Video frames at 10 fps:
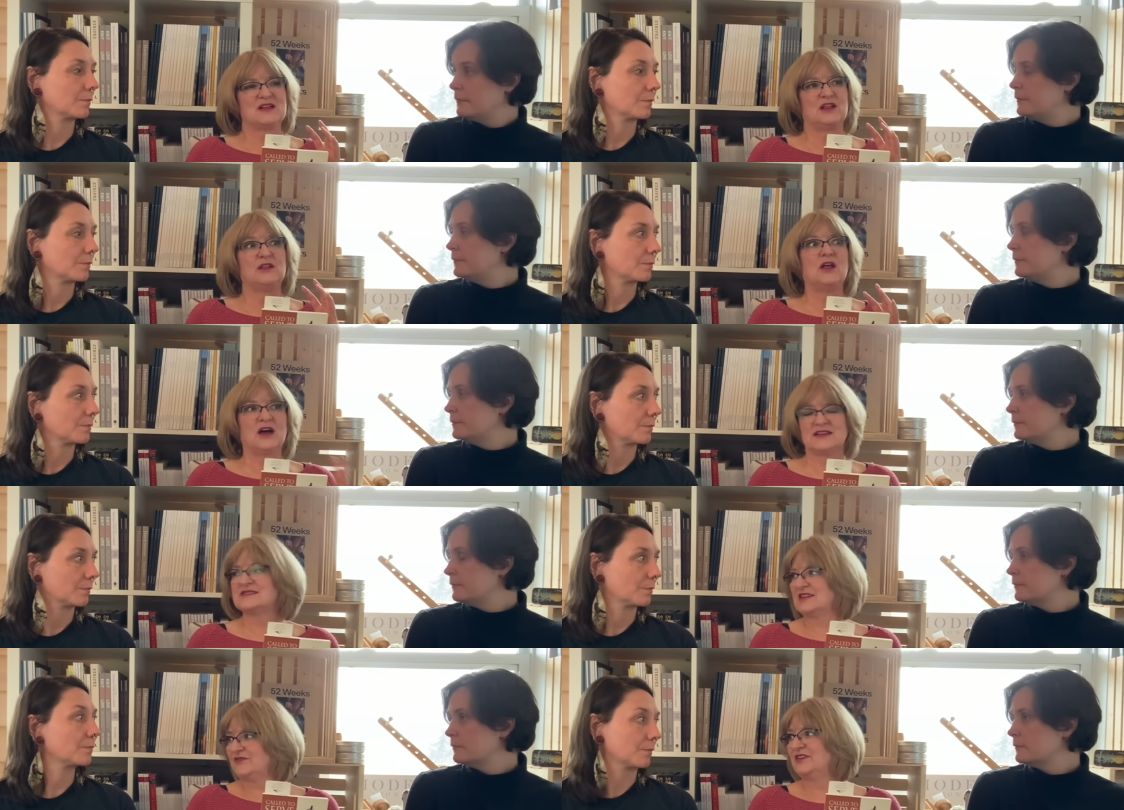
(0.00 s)
Speaker 1: a lot of
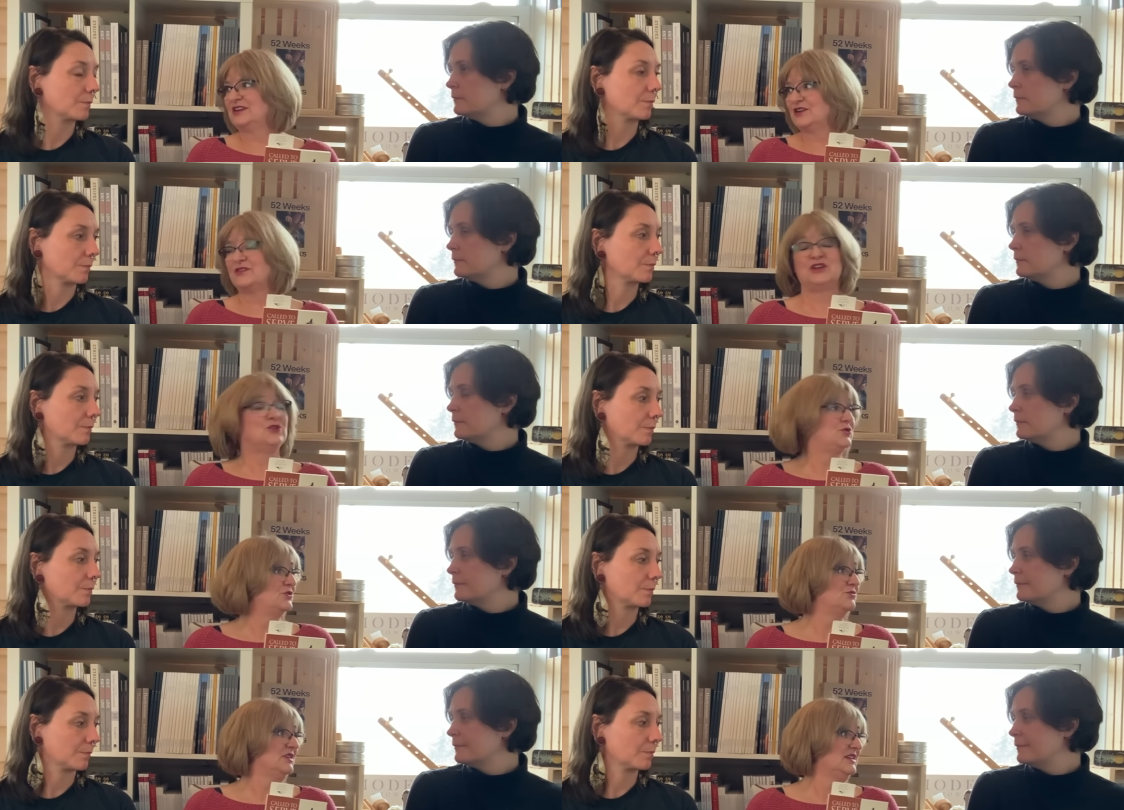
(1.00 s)
stuff in here that you
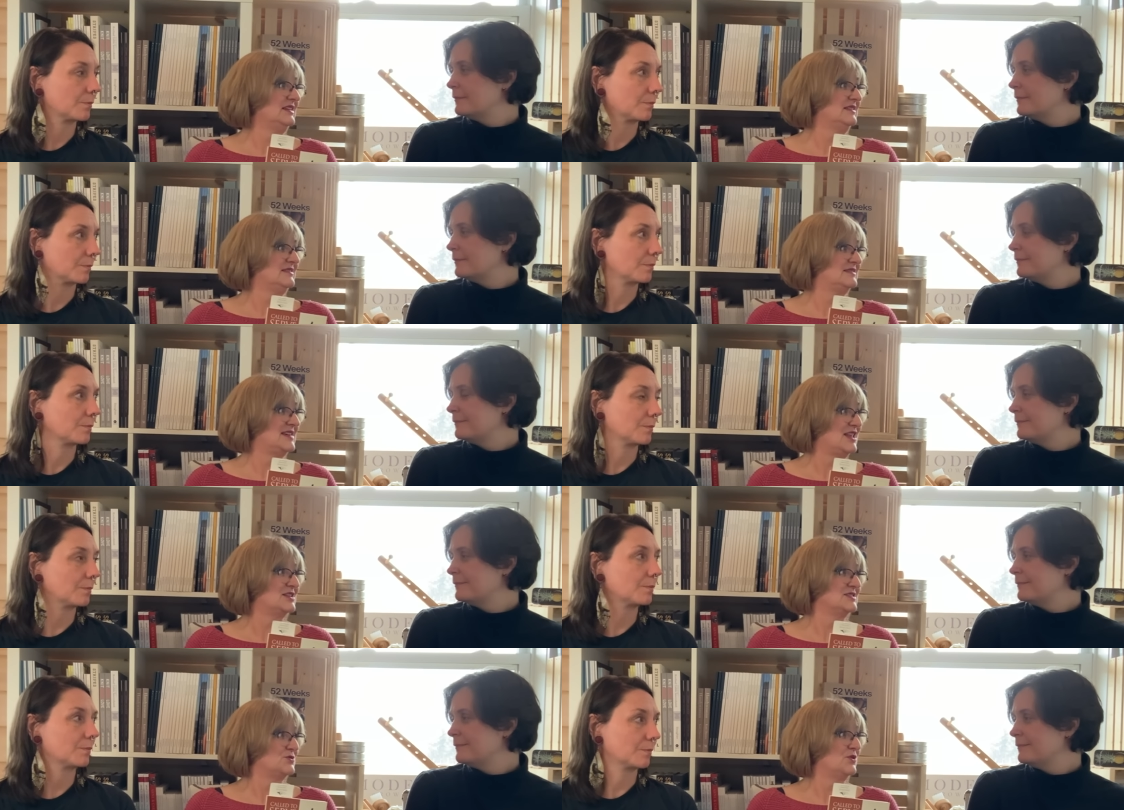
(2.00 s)
could really
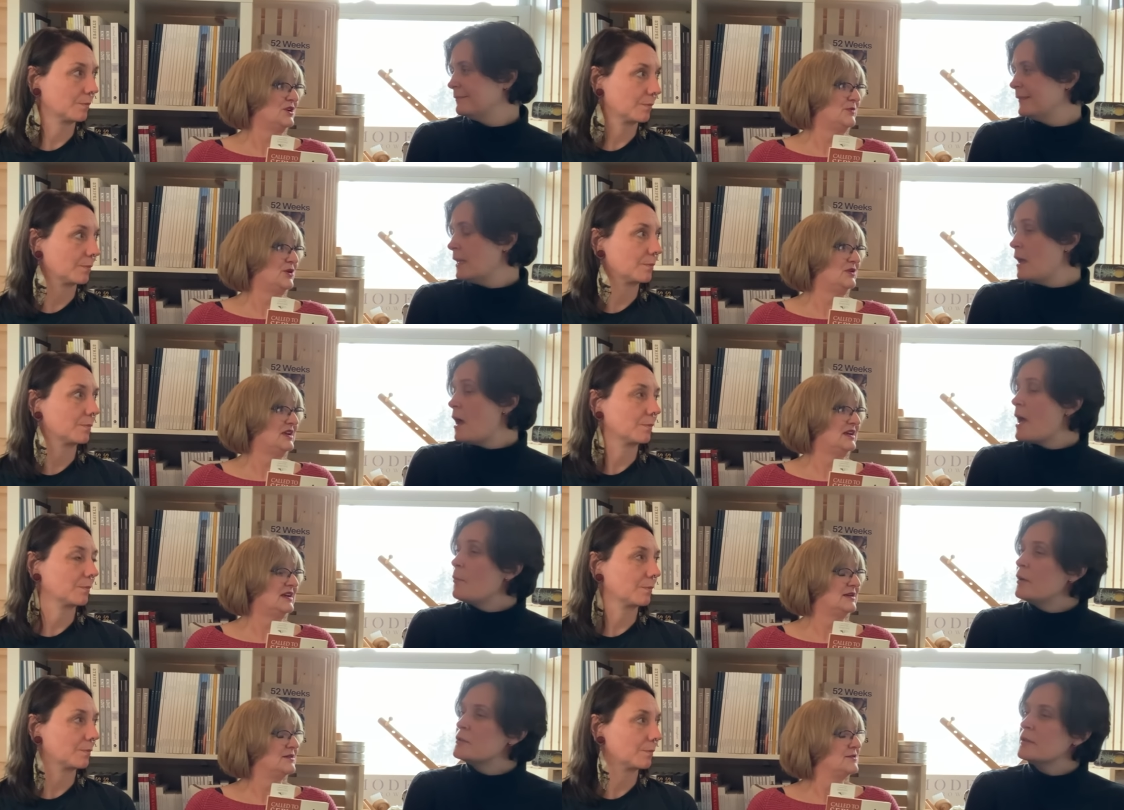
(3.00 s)
tell a story about.
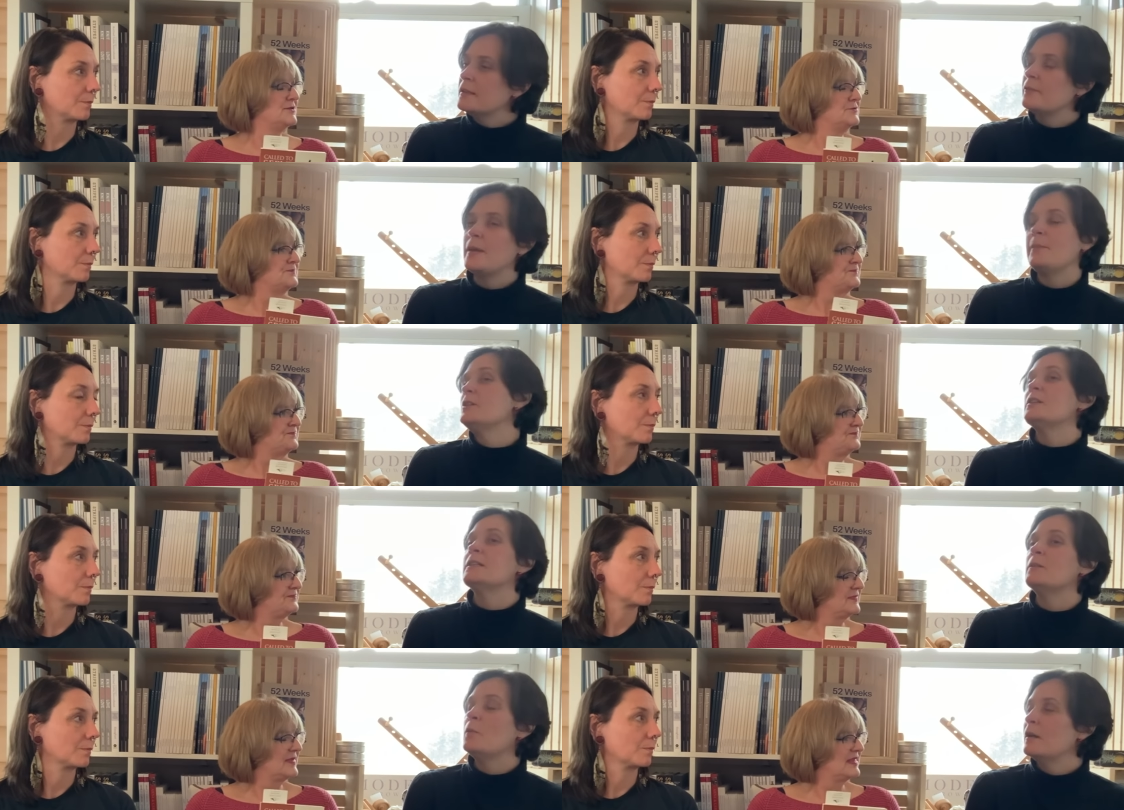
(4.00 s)
Speaker 2: I'm wondering if maybe she
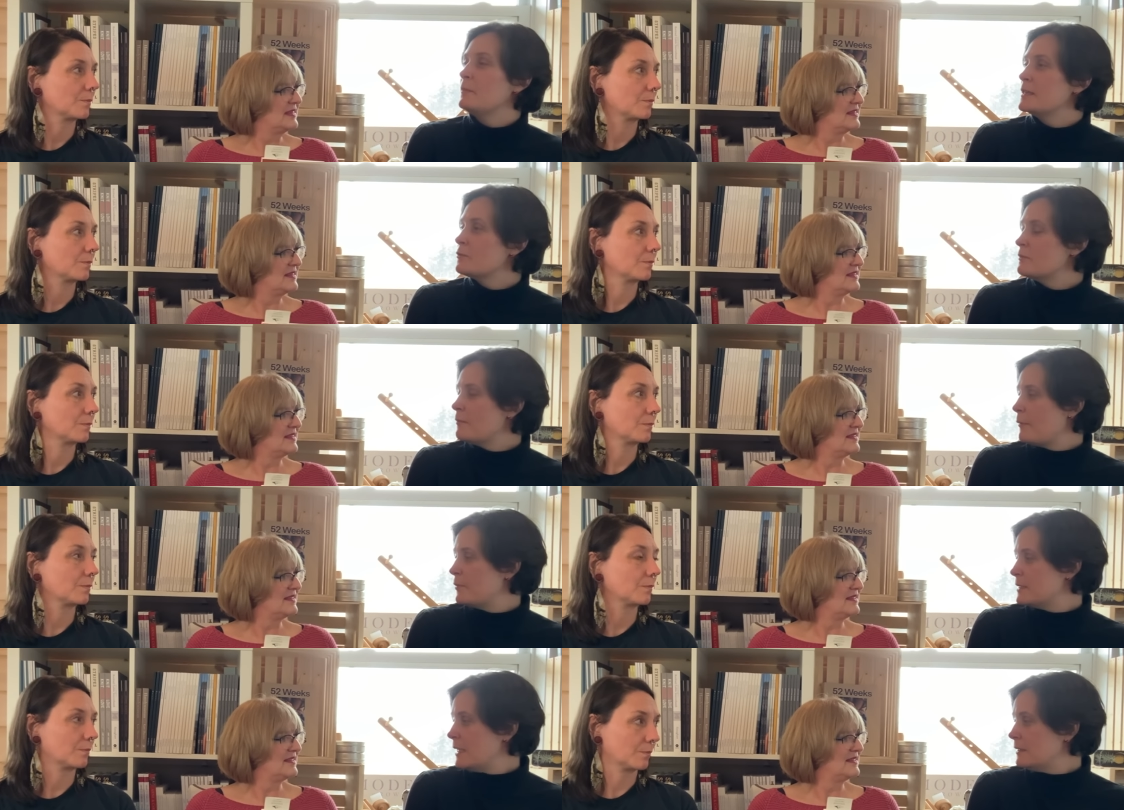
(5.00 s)
didn't want to
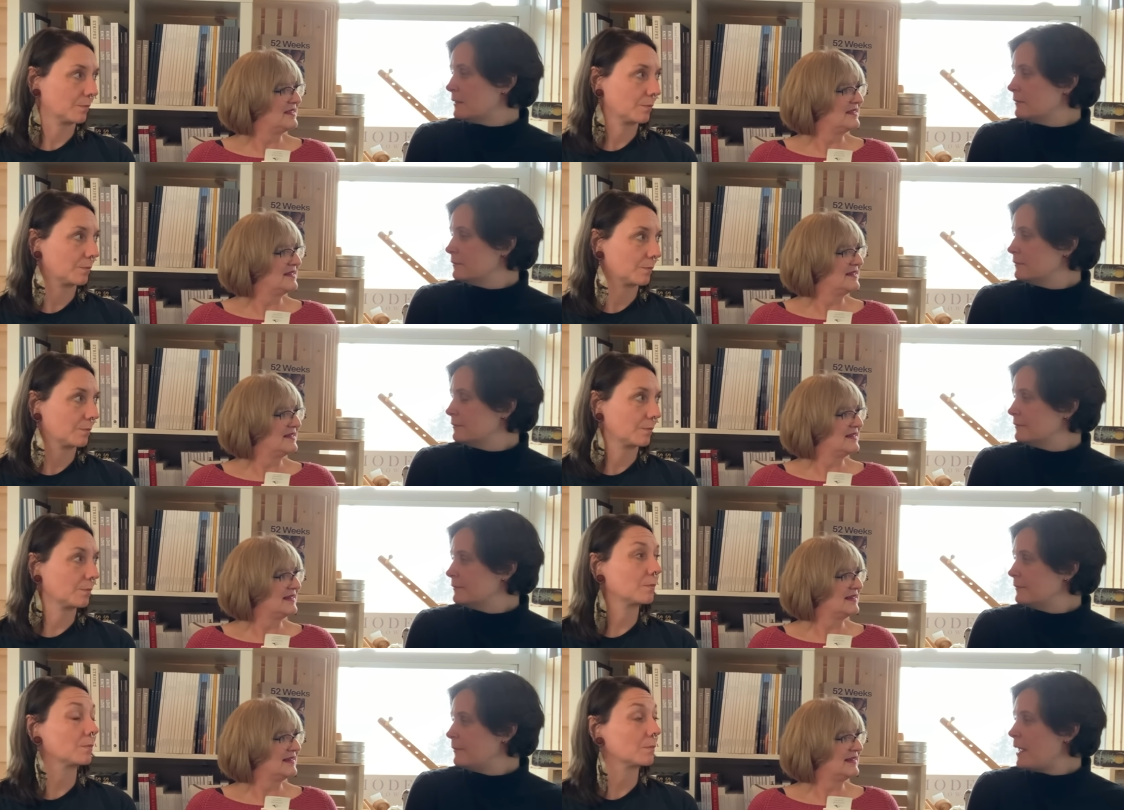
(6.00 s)
misrepresent
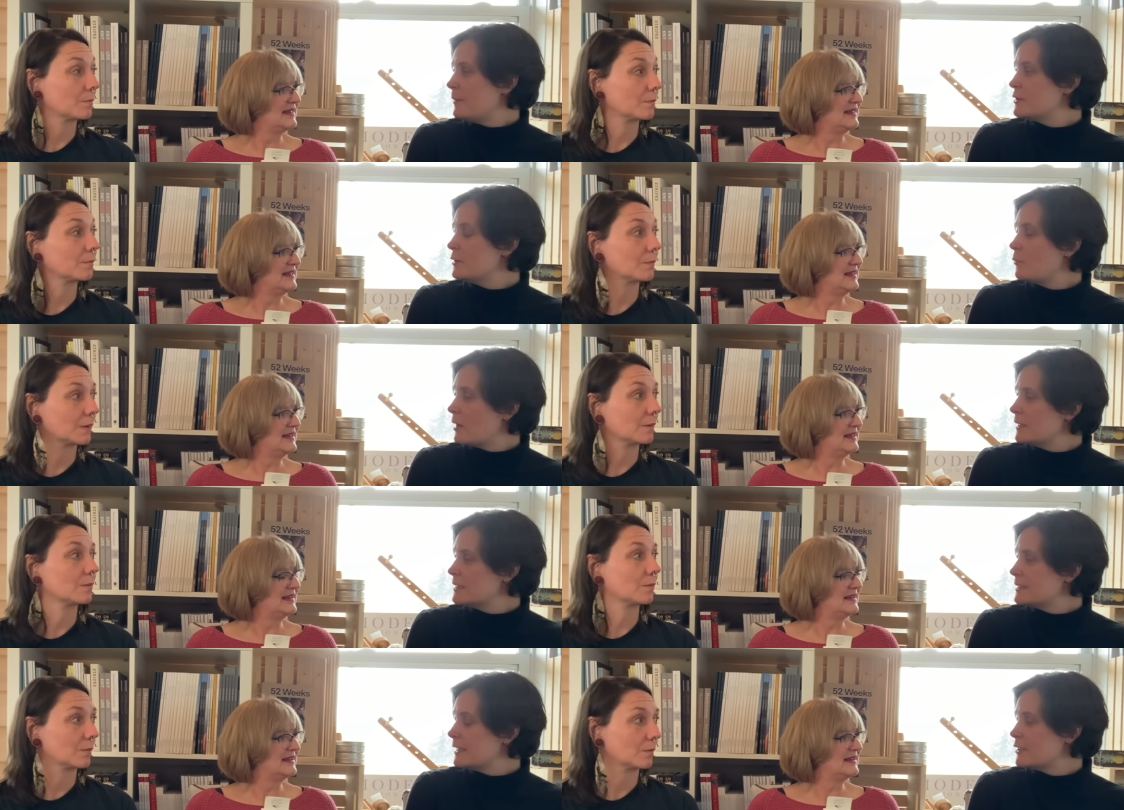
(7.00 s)
Mm. Maybe she wanted
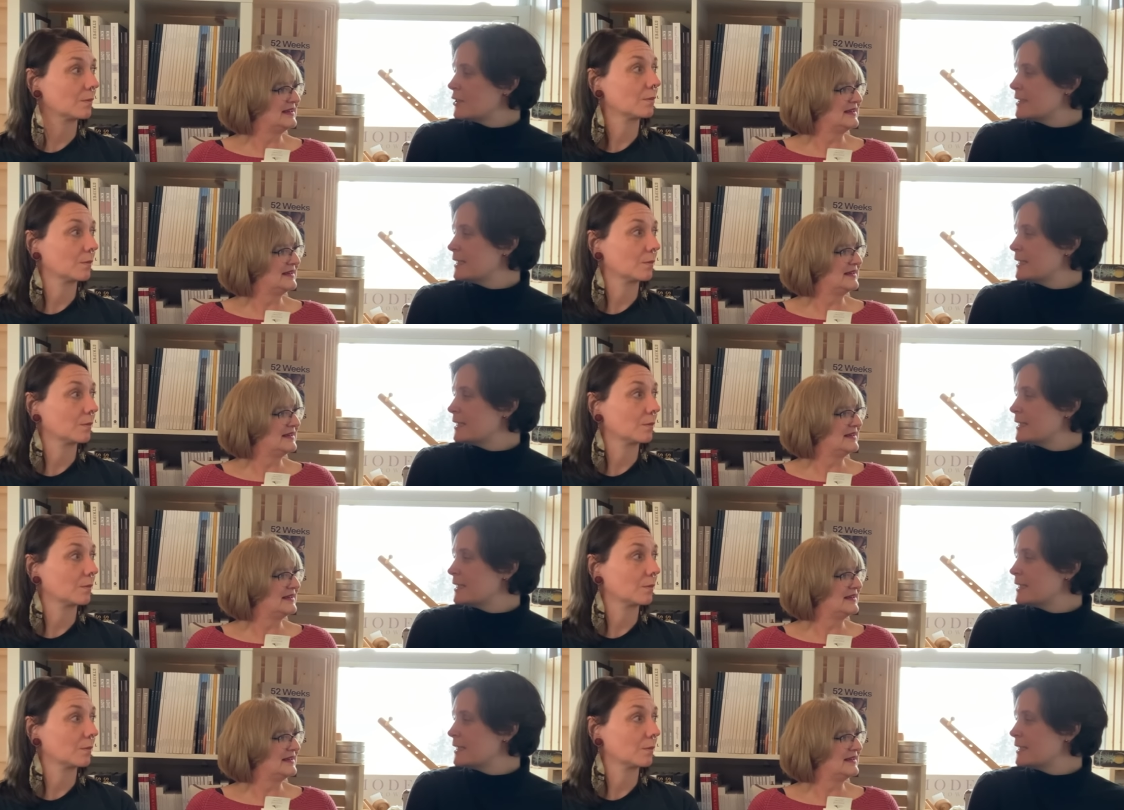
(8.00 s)
to stick just